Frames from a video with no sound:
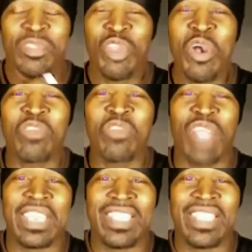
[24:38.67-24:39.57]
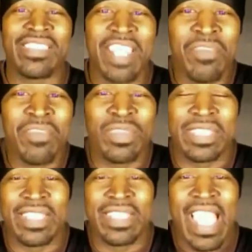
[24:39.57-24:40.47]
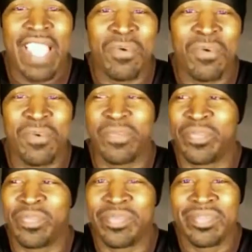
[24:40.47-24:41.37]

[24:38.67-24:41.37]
You gonna try to get tough with the guy who,